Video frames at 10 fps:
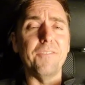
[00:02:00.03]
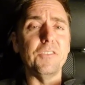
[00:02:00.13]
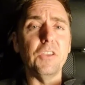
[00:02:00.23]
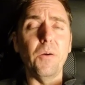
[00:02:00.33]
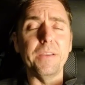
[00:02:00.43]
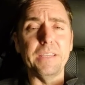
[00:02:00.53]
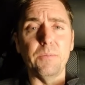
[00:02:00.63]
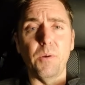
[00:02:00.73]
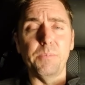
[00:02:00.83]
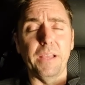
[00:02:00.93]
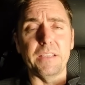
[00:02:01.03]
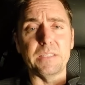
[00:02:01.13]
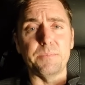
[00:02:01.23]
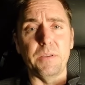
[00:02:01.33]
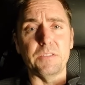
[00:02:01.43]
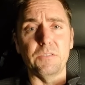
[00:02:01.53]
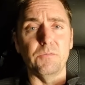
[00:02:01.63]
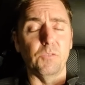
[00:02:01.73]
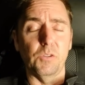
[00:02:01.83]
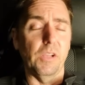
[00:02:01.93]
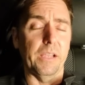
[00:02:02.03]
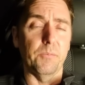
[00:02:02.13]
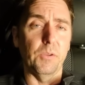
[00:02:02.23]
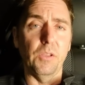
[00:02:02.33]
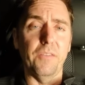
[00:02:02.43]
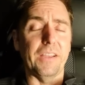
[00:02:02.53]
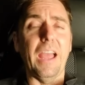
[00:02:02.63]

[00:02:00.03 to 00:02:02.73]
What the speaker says: have no idea what Blake is supposed to look like in real life.